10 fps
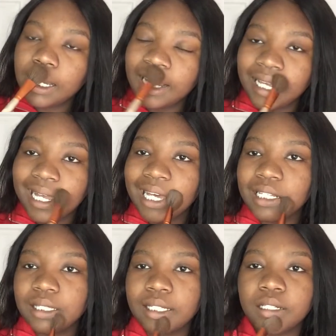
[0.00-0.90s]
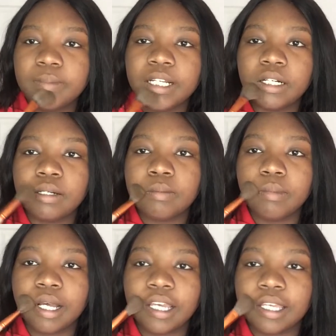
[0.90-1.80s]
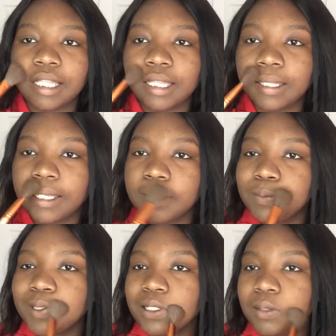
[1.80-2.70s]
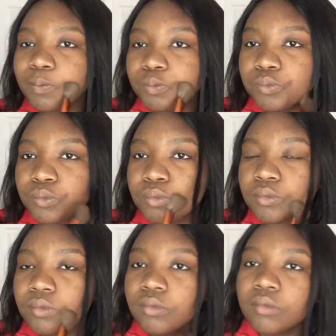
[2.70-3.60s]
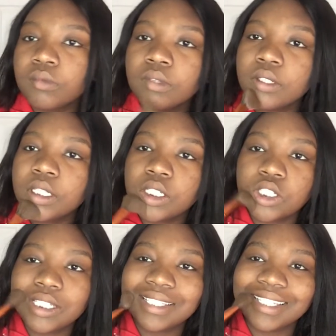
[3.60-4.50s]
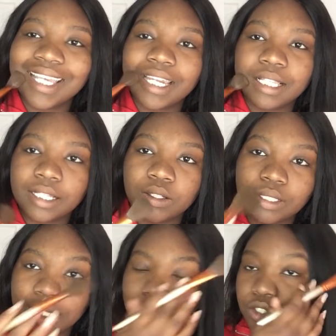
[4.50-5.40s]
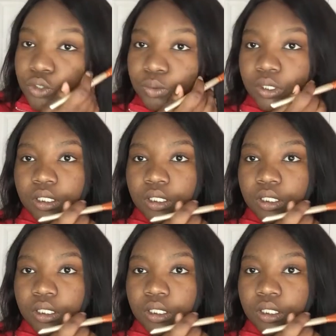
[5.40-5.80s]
I add a little bit on my lips just to get a little natural